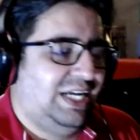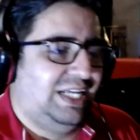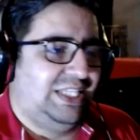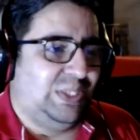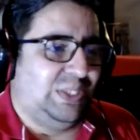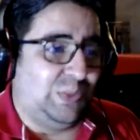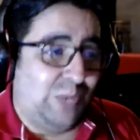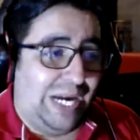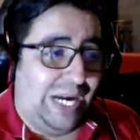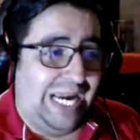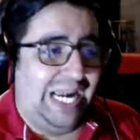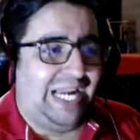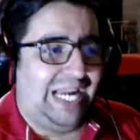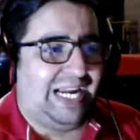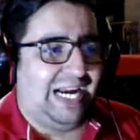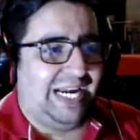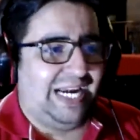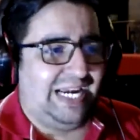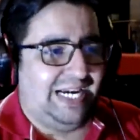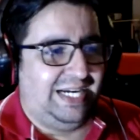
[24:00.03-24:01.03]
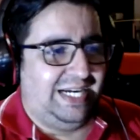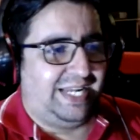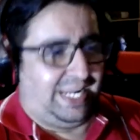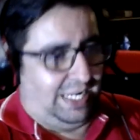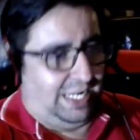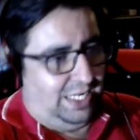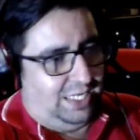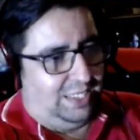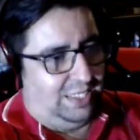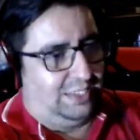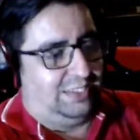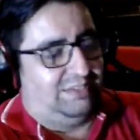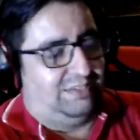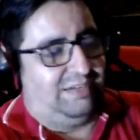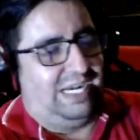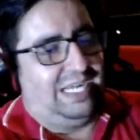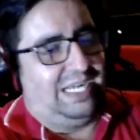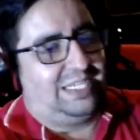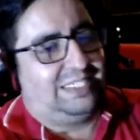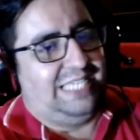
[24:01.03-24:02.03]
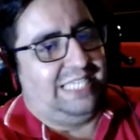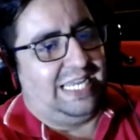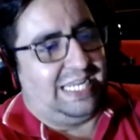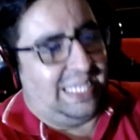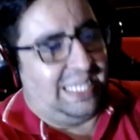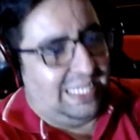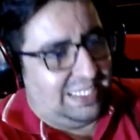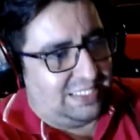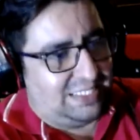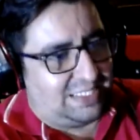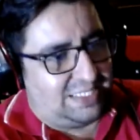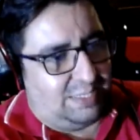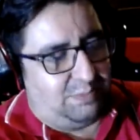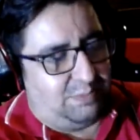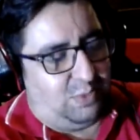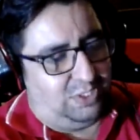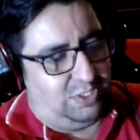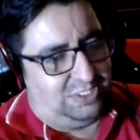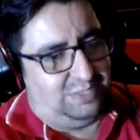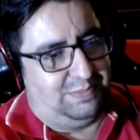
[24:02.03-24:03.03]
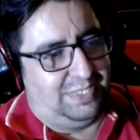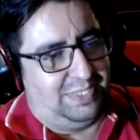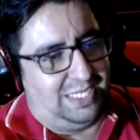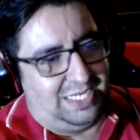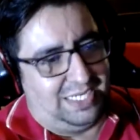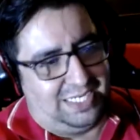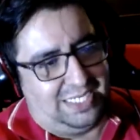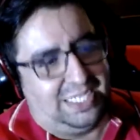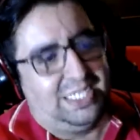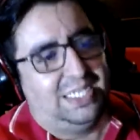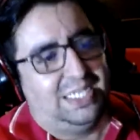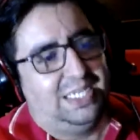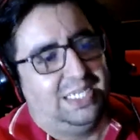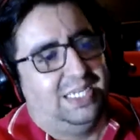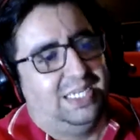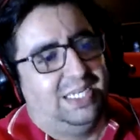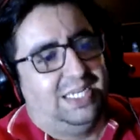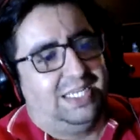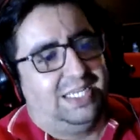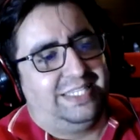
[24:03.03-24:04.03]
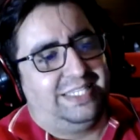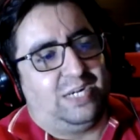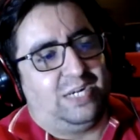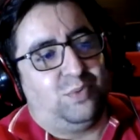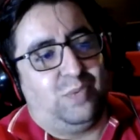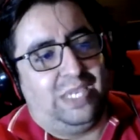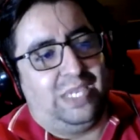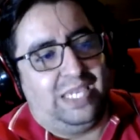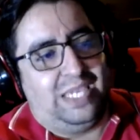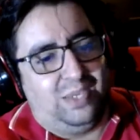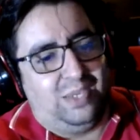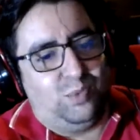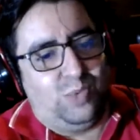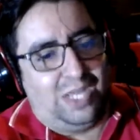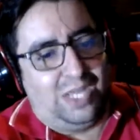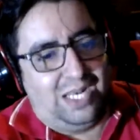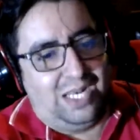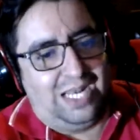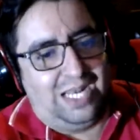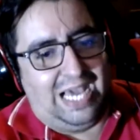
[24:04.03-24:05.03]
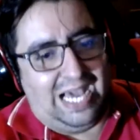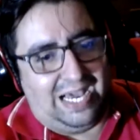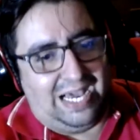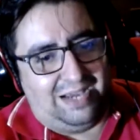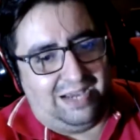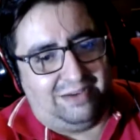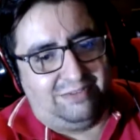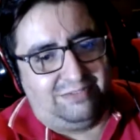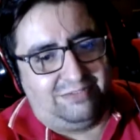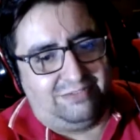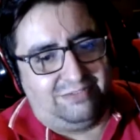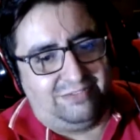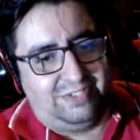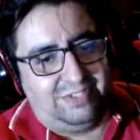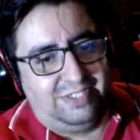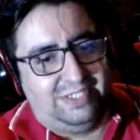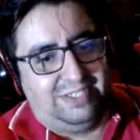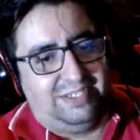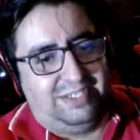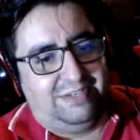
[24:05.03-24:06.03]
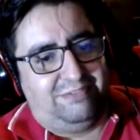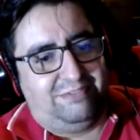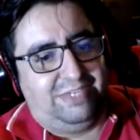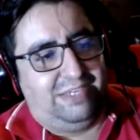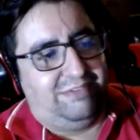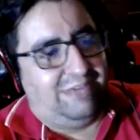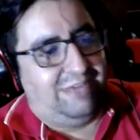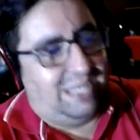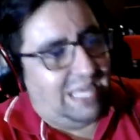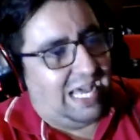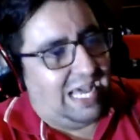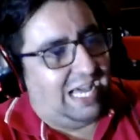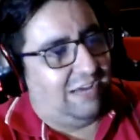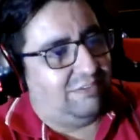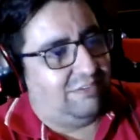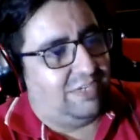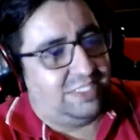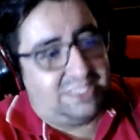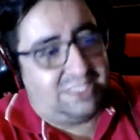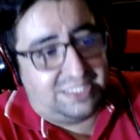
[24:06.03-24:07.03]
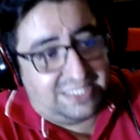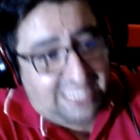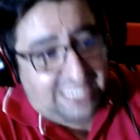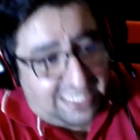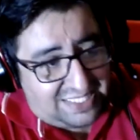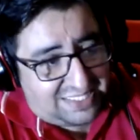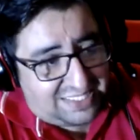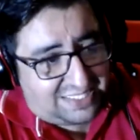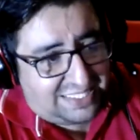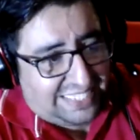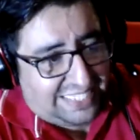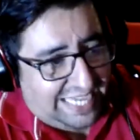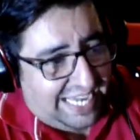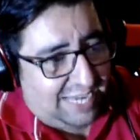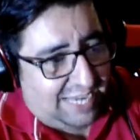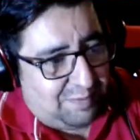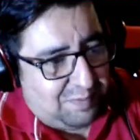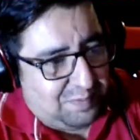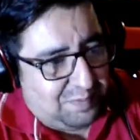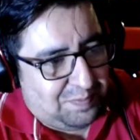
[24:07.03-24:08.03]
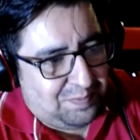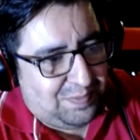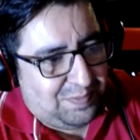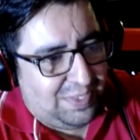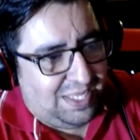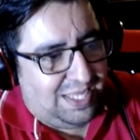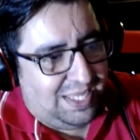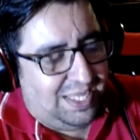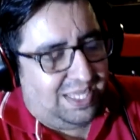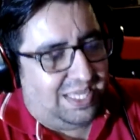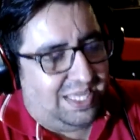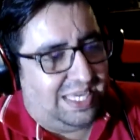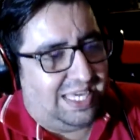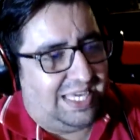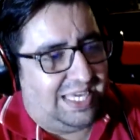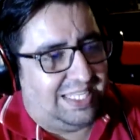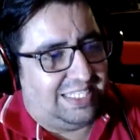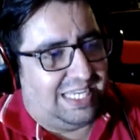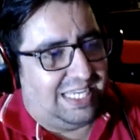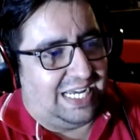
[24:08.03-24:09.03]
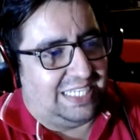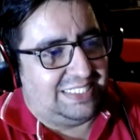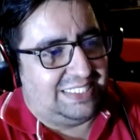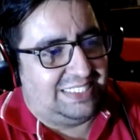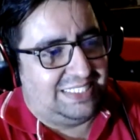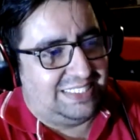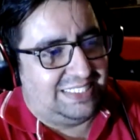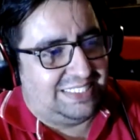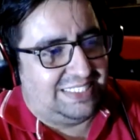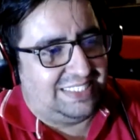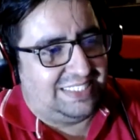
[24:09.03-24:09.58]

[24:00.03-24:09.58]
the wildcard entry. There is a possibility that we will have a sixth game. As